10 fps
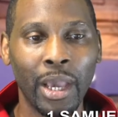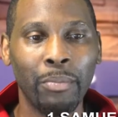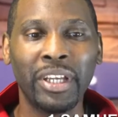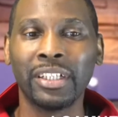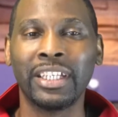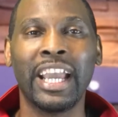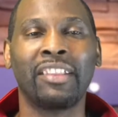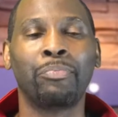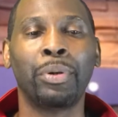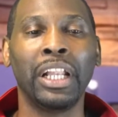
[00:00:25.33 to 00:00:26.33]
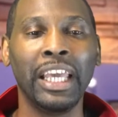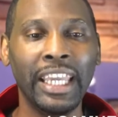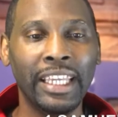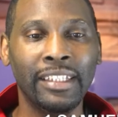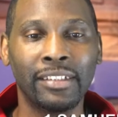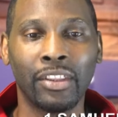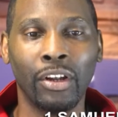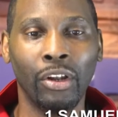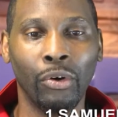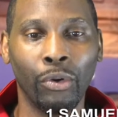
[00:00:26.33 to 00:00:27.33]
because he hath pleased the
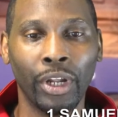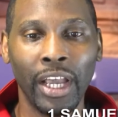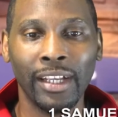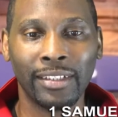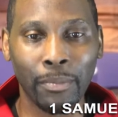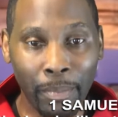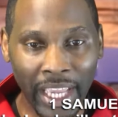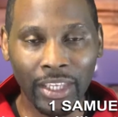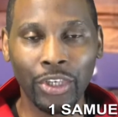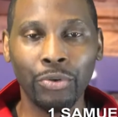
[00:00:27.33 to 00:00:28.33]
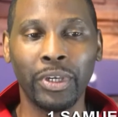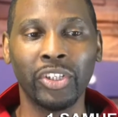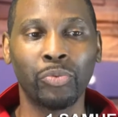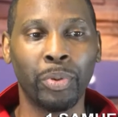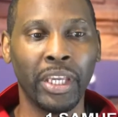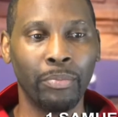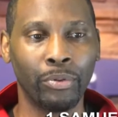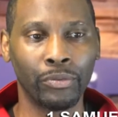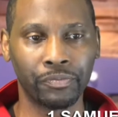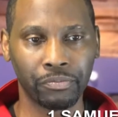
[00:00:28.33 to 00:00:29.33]
Lord to make you his
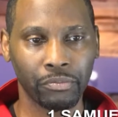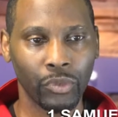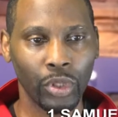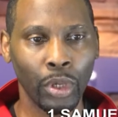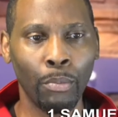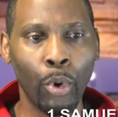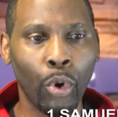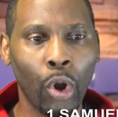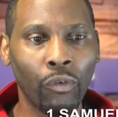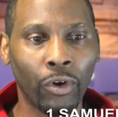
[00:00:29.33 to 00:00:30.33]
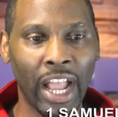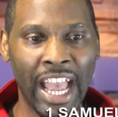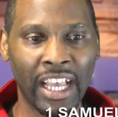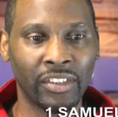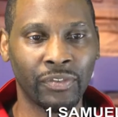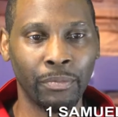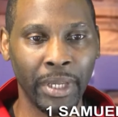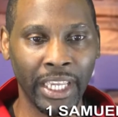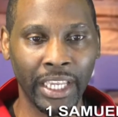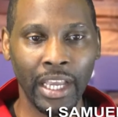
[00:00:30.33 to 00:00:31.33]
people. Moreover, as for
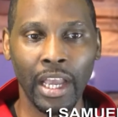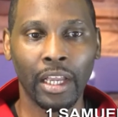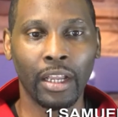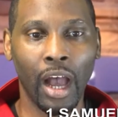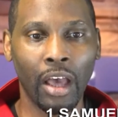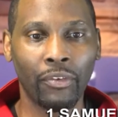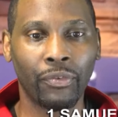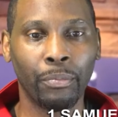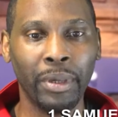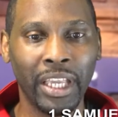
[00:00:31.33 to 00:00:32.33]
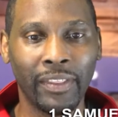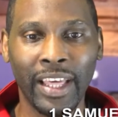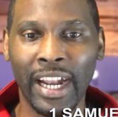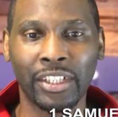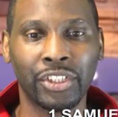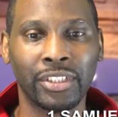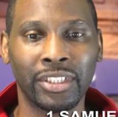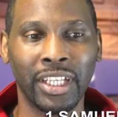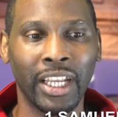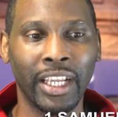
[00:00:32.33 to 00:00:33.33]
me, God forbid that I should
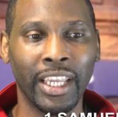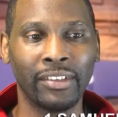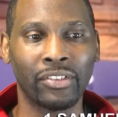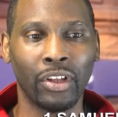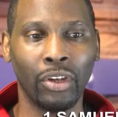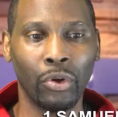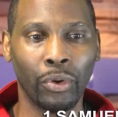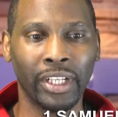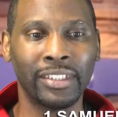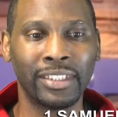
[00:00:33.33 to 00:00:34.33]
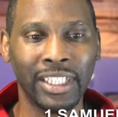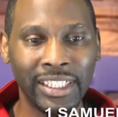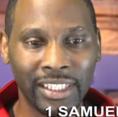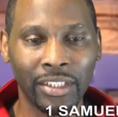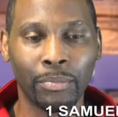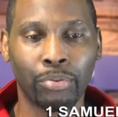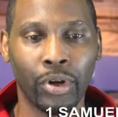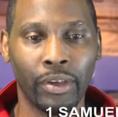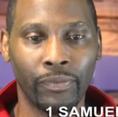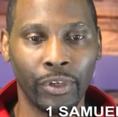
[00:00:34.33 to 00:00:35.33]
sin against the Lord in ceasing to
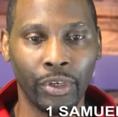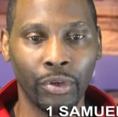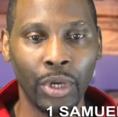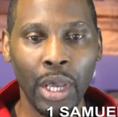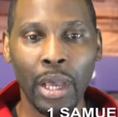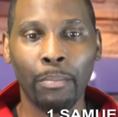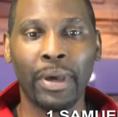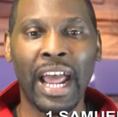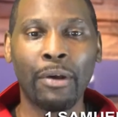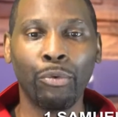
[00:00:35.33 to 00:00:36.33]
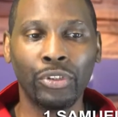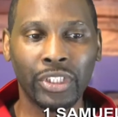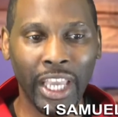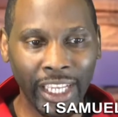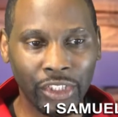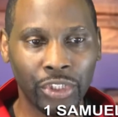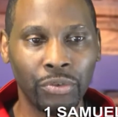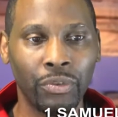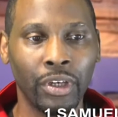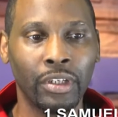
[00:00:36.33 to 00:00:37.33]
pray for you, but I will teach
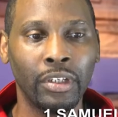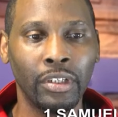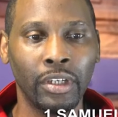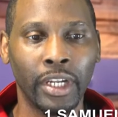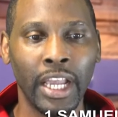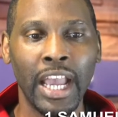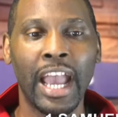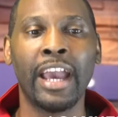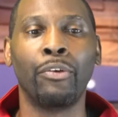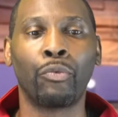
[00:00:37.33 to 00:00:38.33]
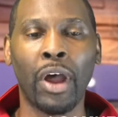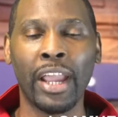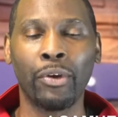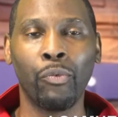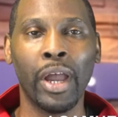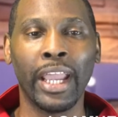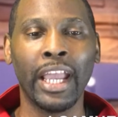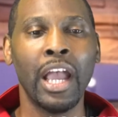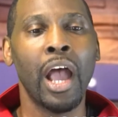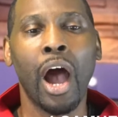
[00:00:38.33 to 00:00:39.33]
you the good and right way.
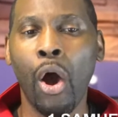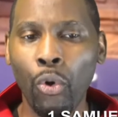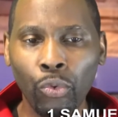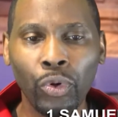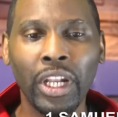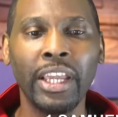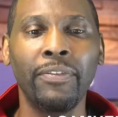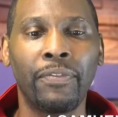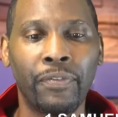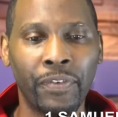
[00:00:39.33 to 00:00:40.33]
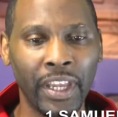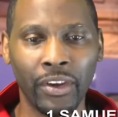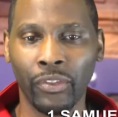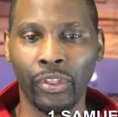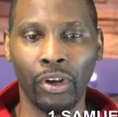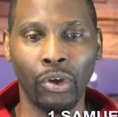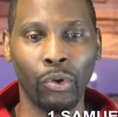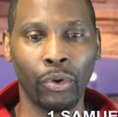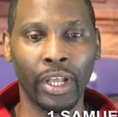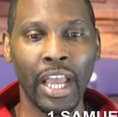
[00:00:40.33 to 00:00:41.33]
Only fear the
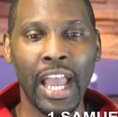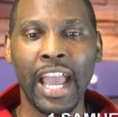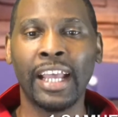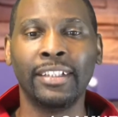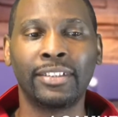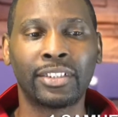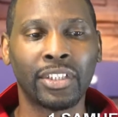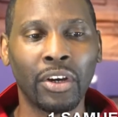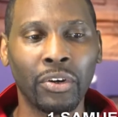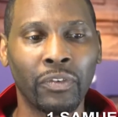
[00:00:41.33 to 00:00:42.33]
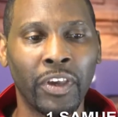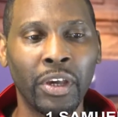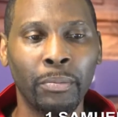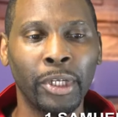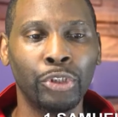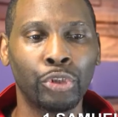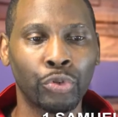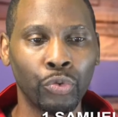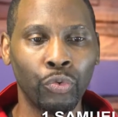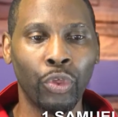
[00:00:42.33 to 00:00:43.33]
Lord and serve him in
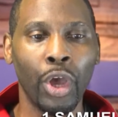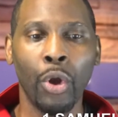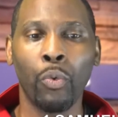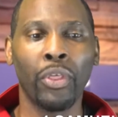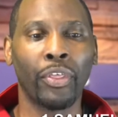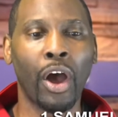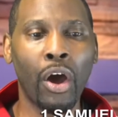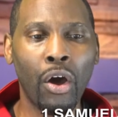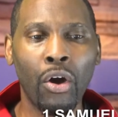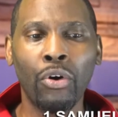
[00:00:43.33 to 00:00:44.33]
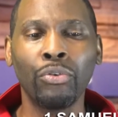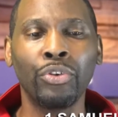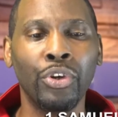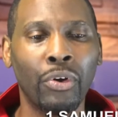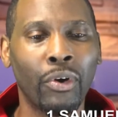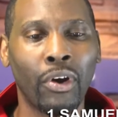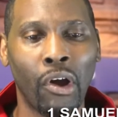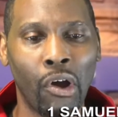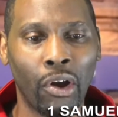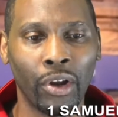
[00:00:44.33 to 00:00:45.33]
truth with all your
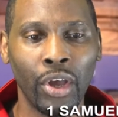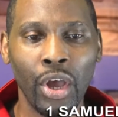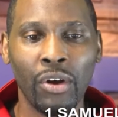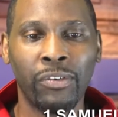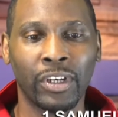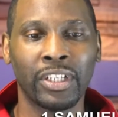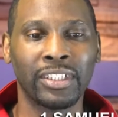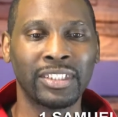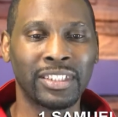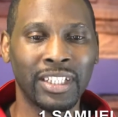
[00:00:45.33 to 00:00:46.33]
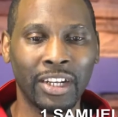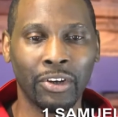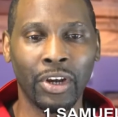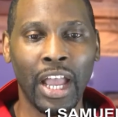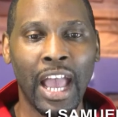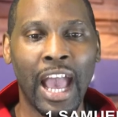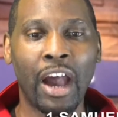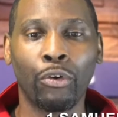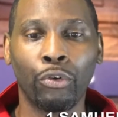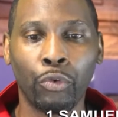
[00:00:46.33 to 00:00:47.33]
heart, for consider
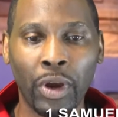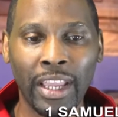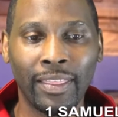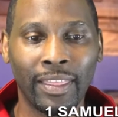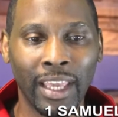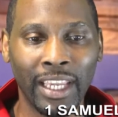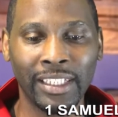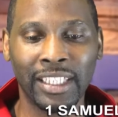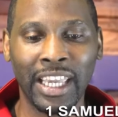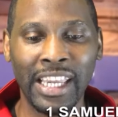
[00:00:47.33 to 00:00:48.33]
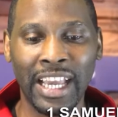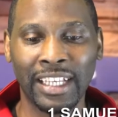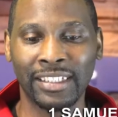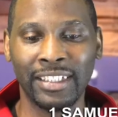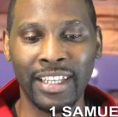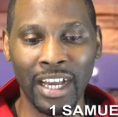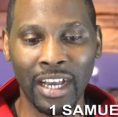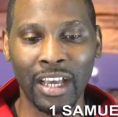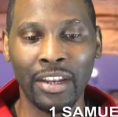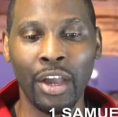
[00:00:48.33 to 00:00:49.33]
how great things he has
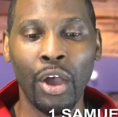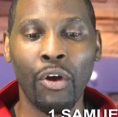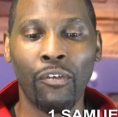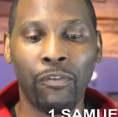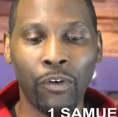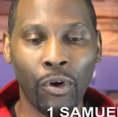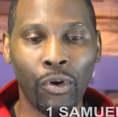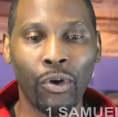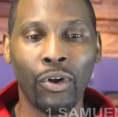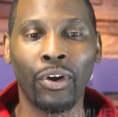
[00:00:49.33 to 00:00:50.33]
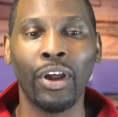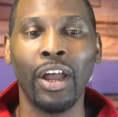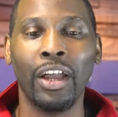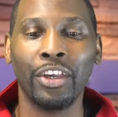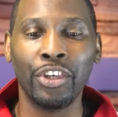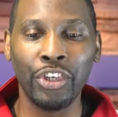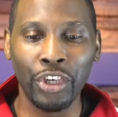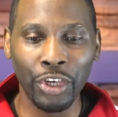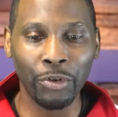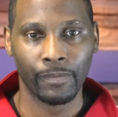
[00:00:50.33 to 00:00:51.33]
done for
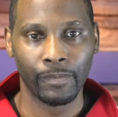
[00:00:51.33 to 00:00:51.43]
you."